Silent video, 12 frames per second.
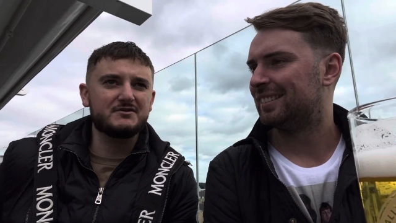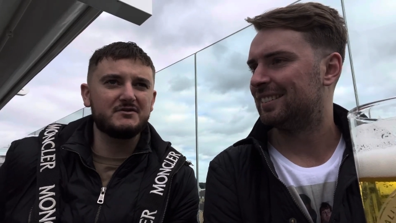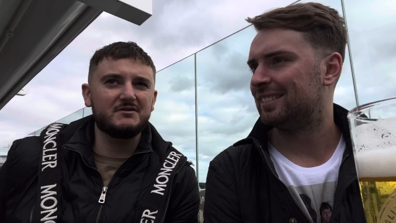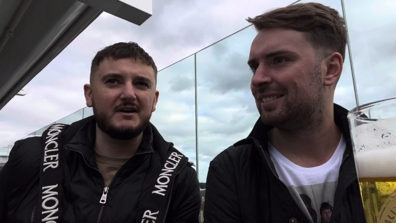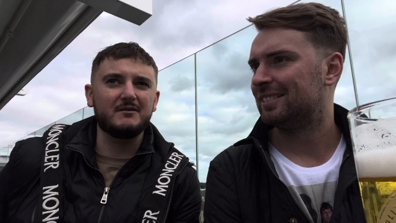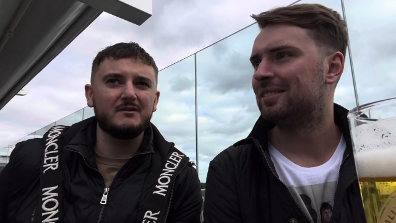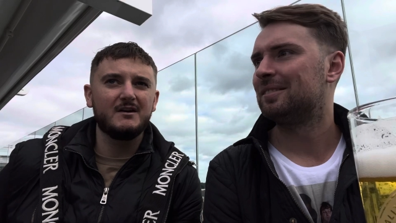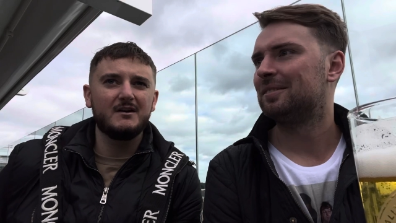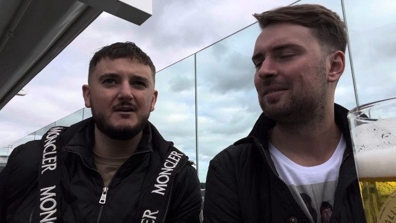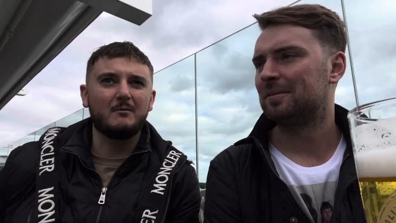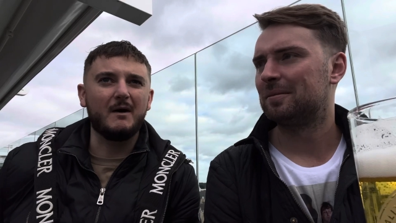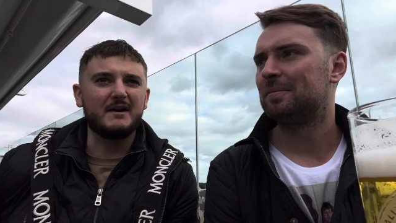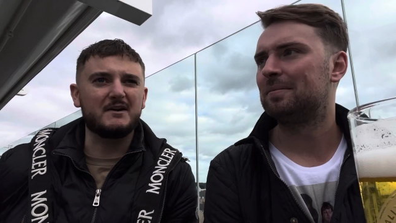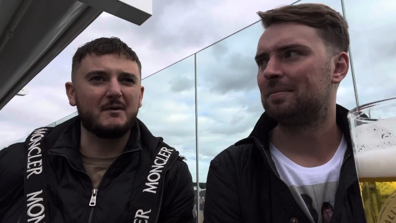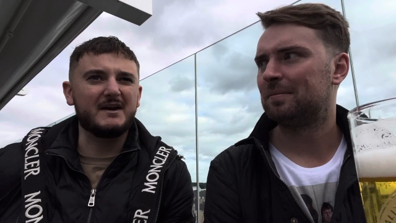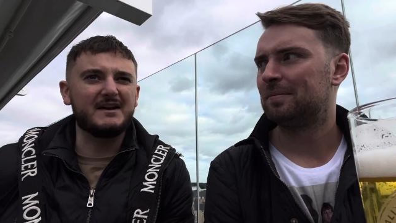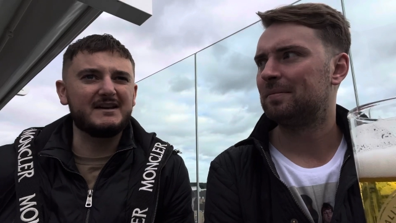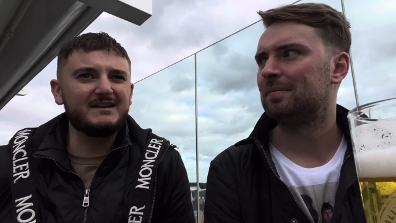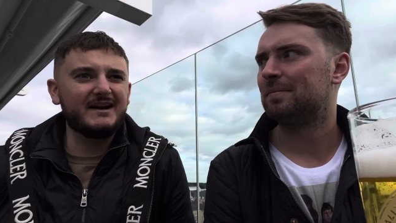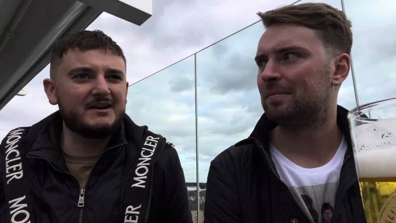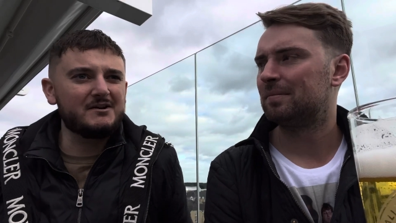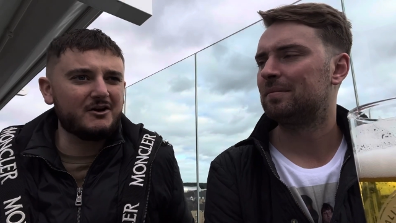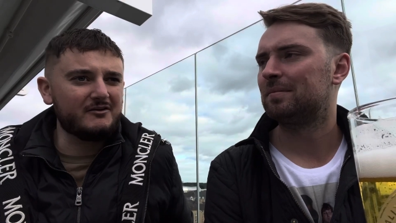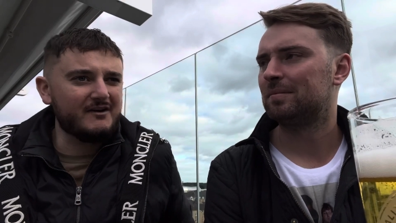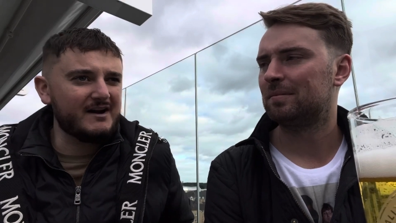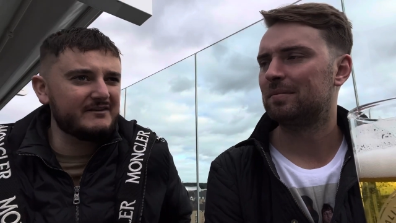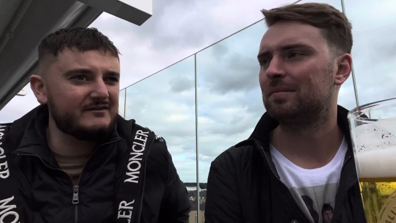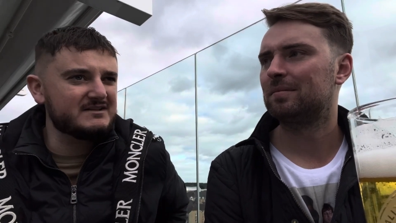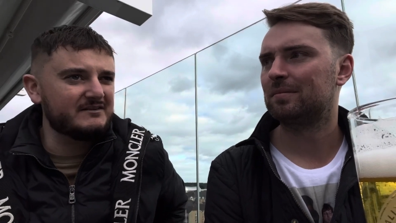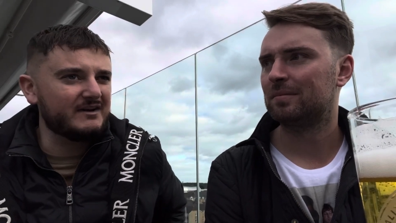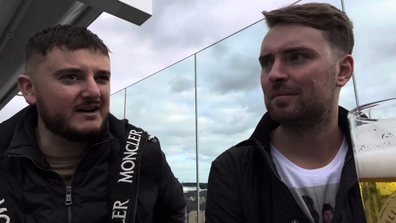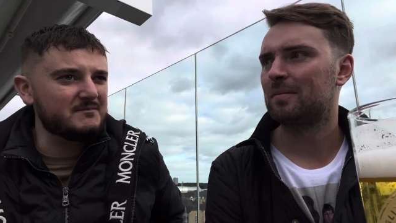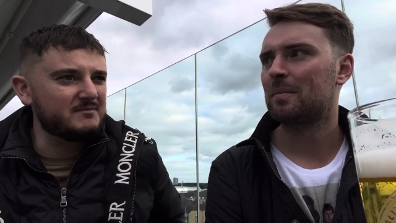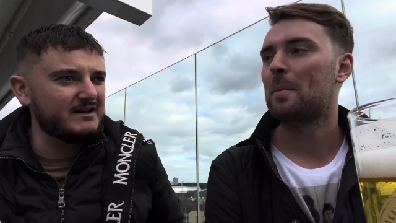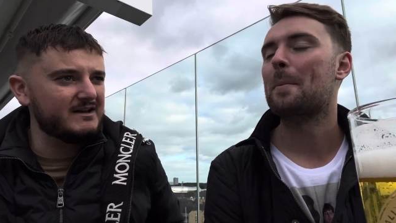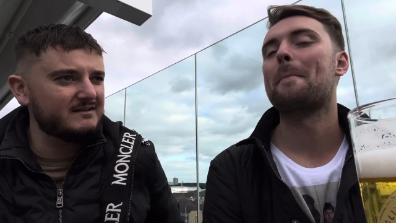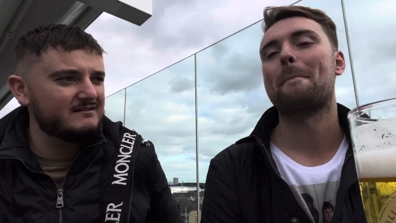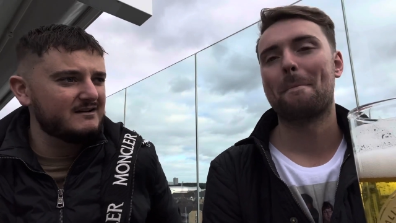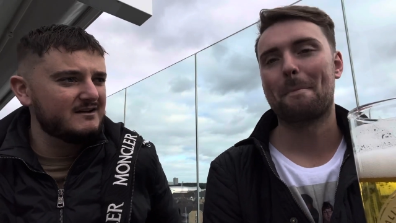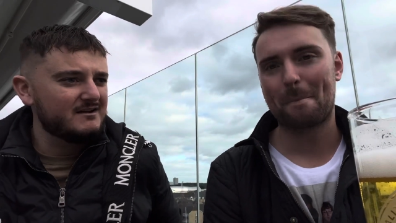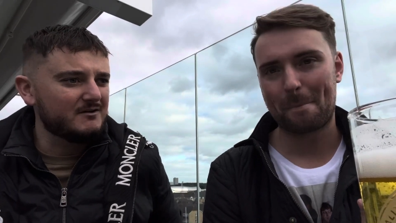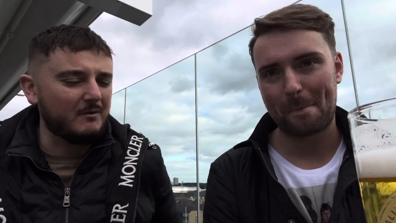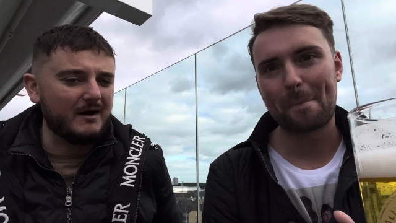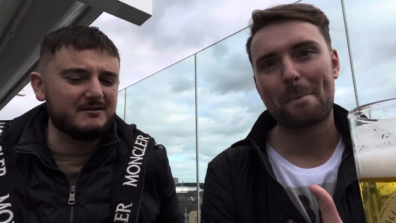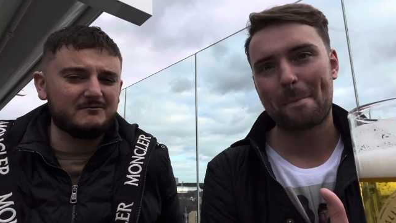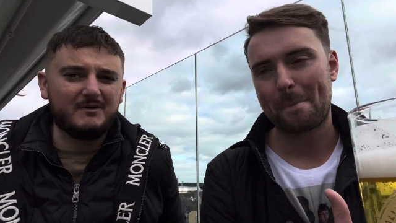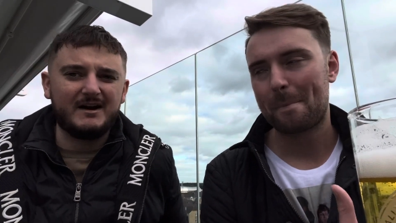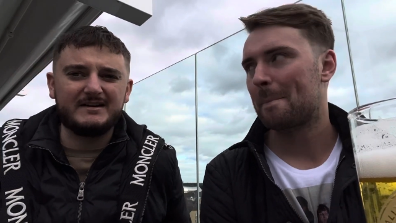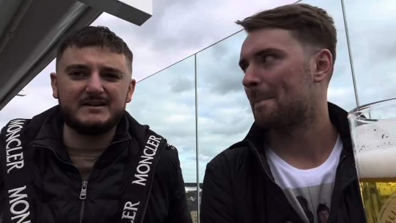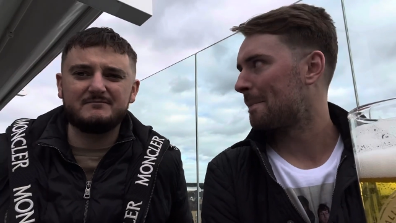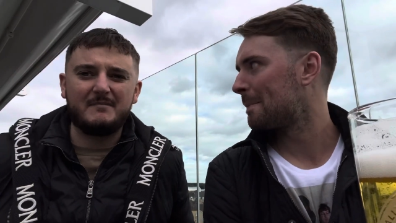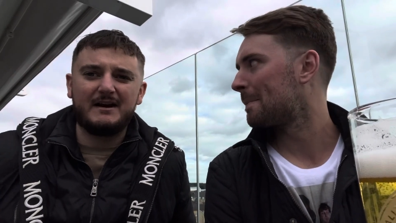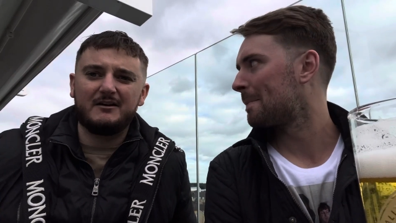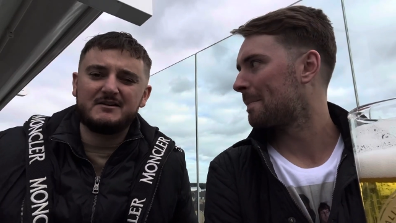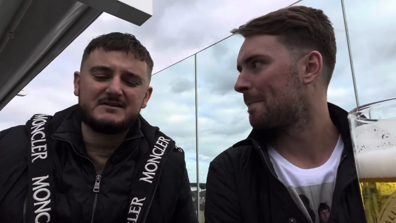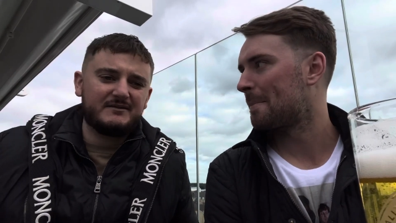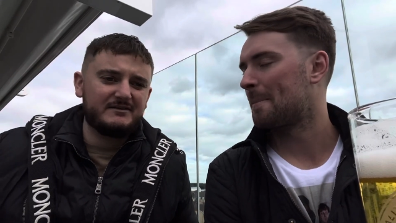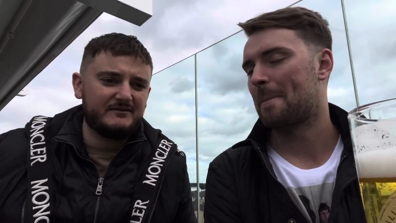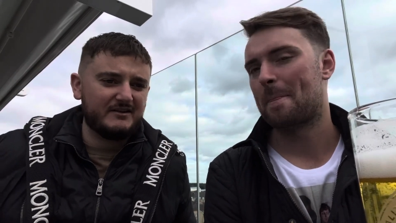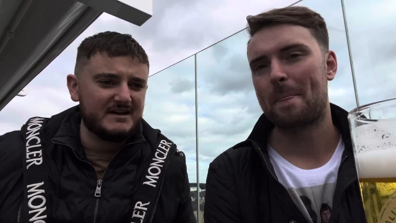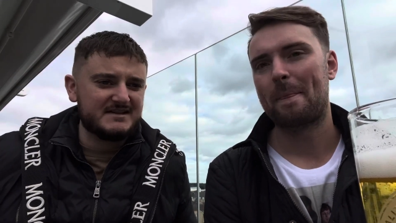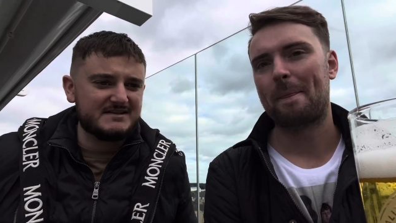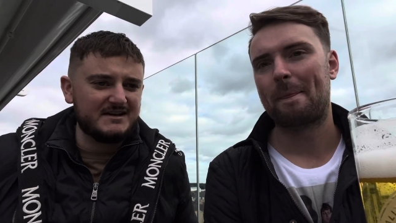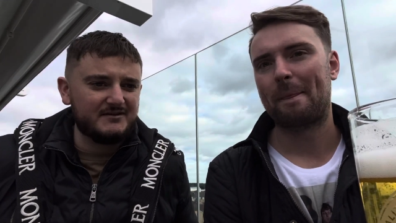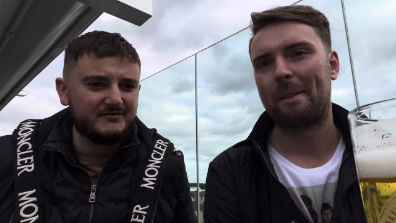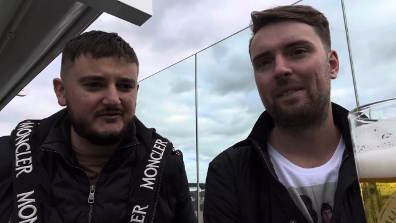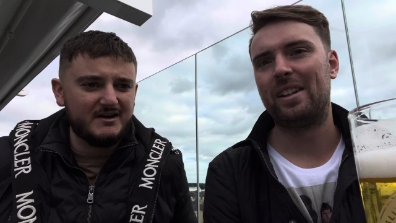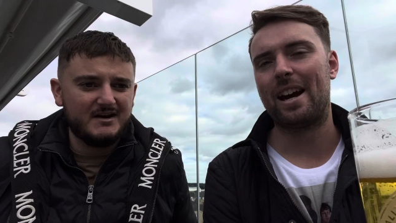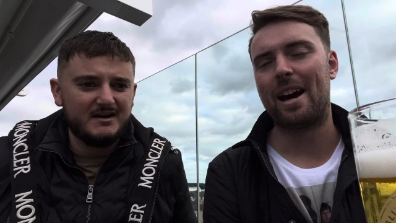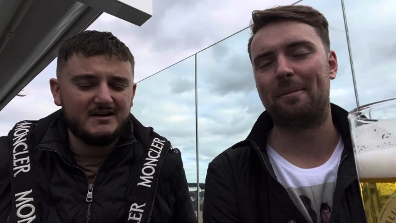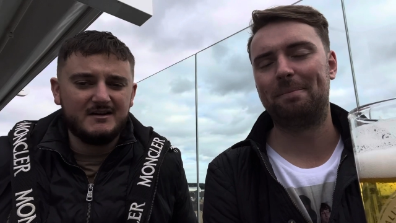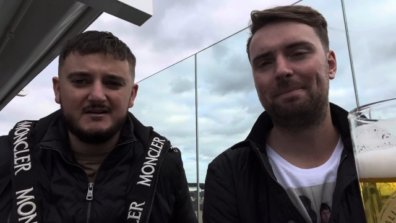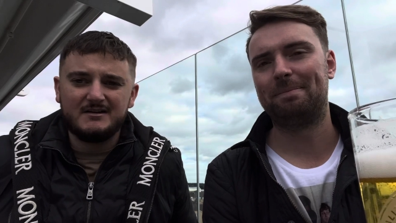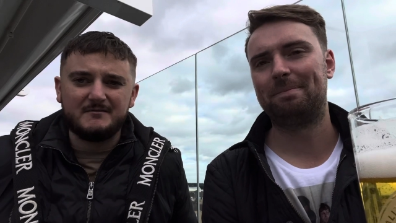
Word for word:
Speaker 1: though? Like, why did Dwight Gayle get a new contract if he's never going to play? Why why did Matty Longstaff never get a sniff? Yeah.